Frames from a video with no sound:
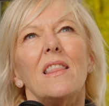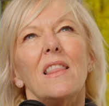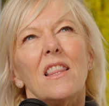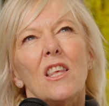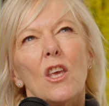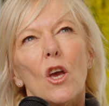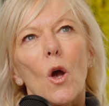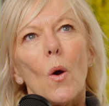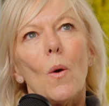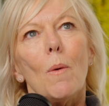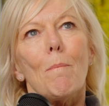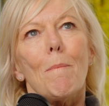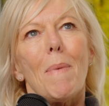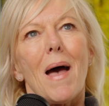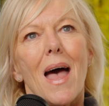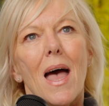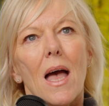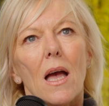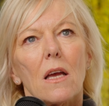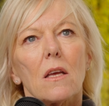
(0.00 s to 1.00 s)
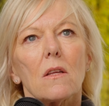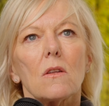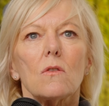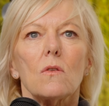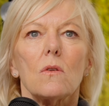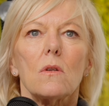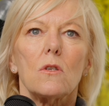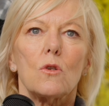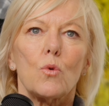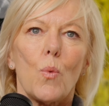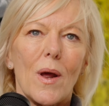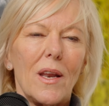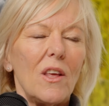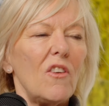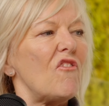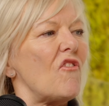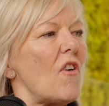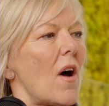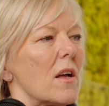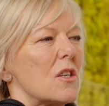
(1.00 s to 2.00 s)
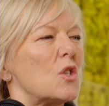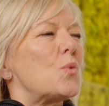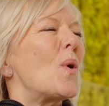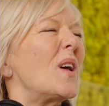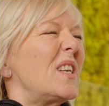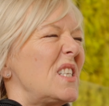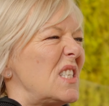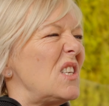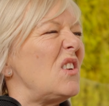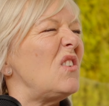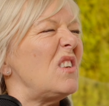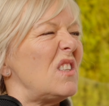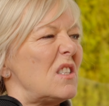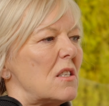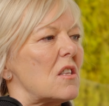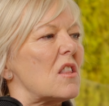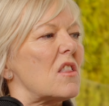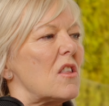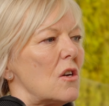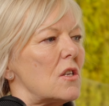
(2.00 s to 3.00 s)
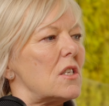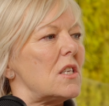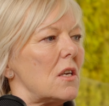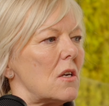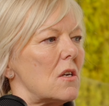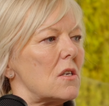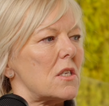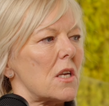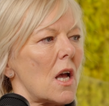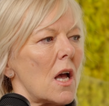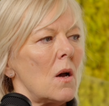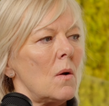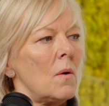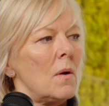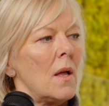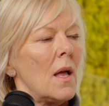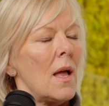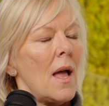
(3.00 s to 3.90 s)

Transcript: you're going back 20 to 30 years ago.